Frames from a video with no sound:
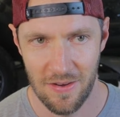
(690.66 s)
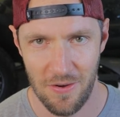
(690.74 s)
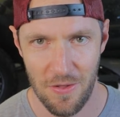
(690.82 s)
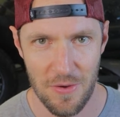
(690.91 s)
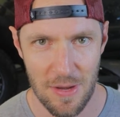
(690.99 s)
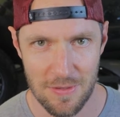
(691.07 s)

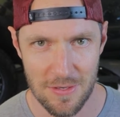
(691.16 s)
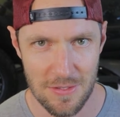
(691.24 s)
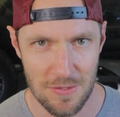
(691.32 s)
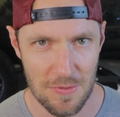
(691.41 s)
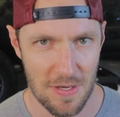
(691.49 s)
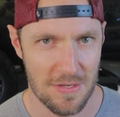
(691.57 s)
all the way up to
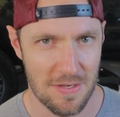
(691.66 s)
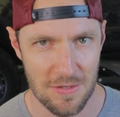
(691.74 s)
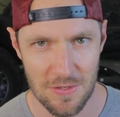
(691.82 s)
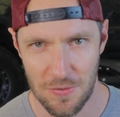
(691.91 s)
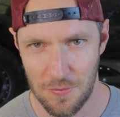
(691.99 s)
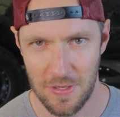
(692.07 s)

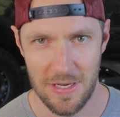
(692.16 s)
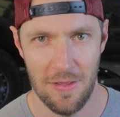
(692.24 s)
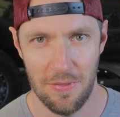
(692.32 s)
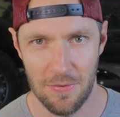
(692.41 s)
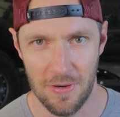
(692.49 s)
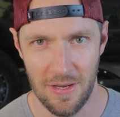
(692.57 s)

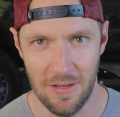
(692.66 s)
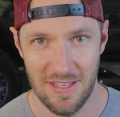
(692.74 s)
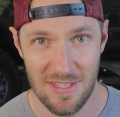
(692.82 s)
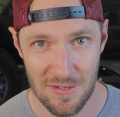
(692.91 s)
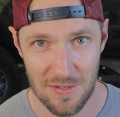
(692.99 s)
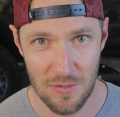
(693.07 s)
2023,
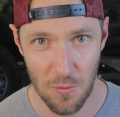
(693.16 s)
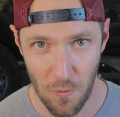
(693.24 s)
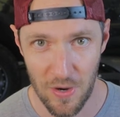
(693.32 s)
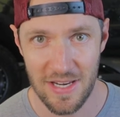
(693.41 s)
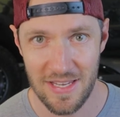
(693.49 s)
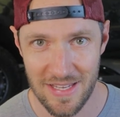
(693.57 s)
that's
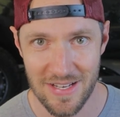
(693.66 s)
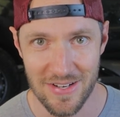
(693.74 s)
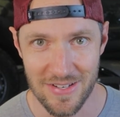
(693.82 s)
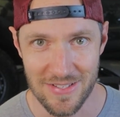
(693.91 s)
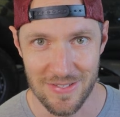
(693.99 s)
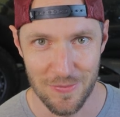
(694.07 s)
20
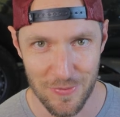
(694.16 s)
years,